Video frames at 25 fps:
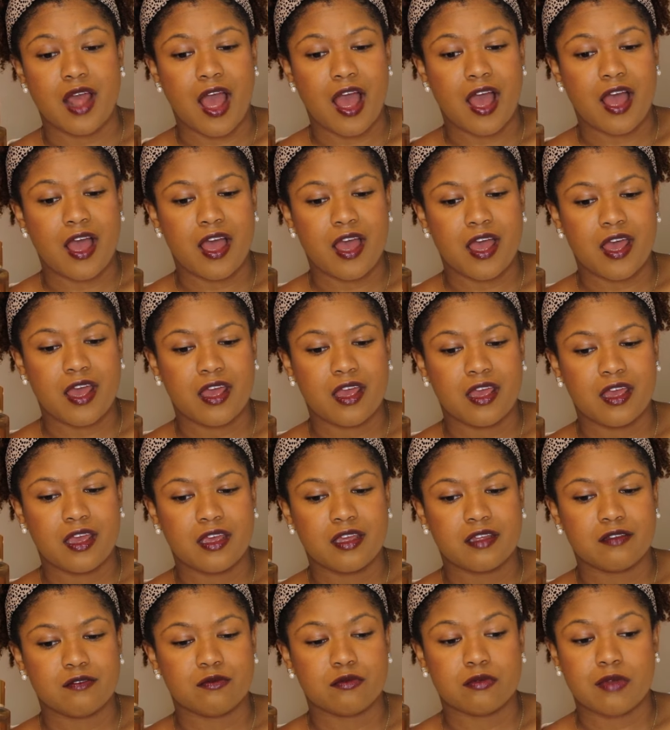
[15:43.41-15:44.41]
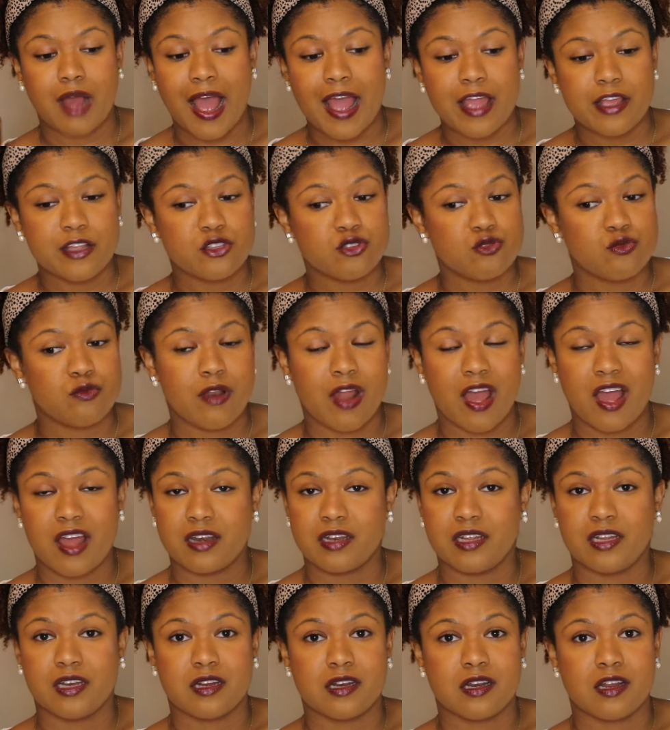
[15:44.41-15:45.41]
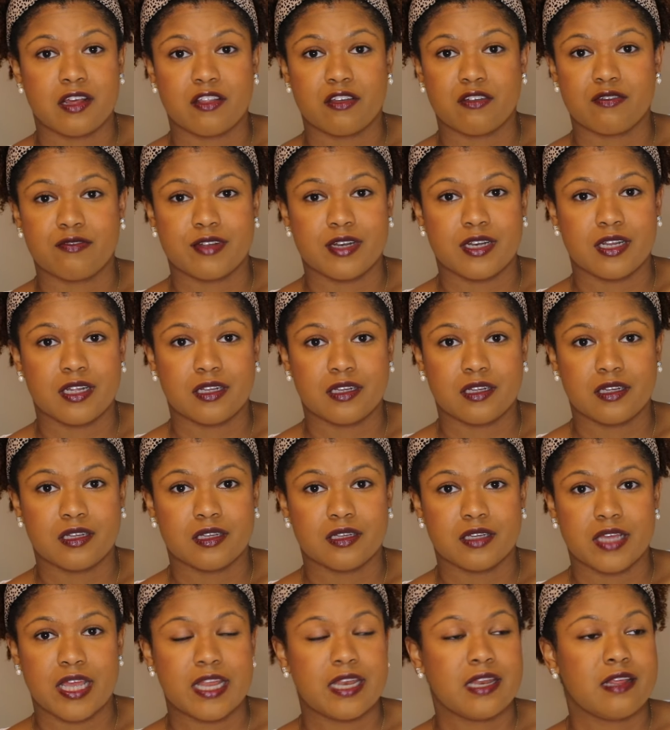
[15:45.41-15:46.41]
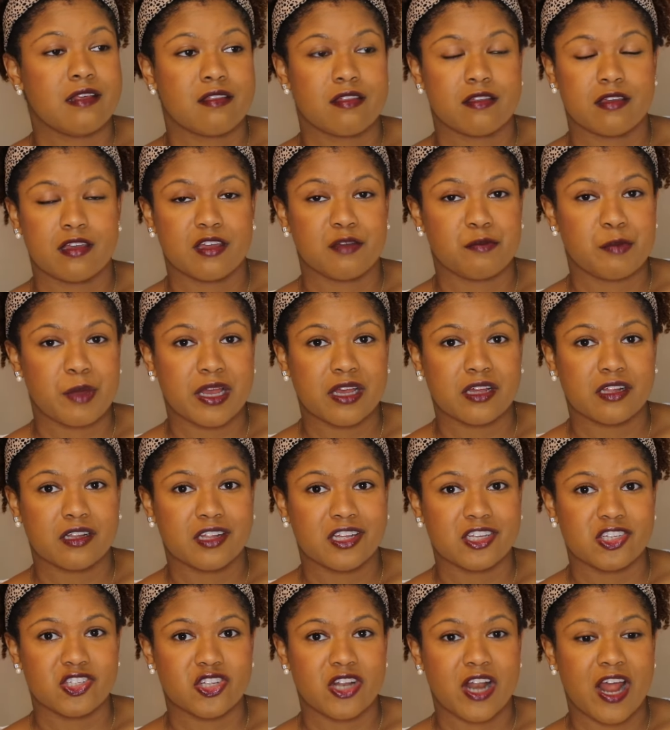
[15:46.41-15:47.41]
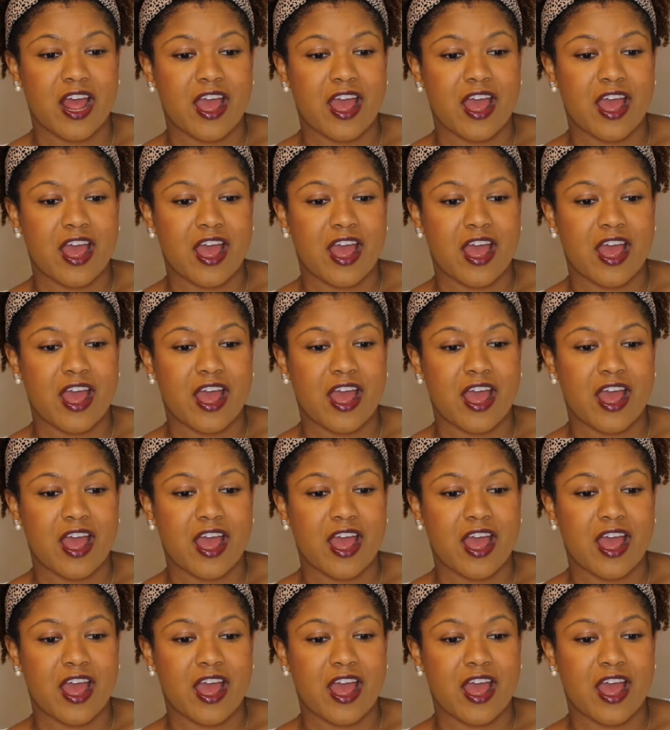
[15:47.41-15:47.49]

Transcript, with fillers: I I do not need another vanilla anything in my collection.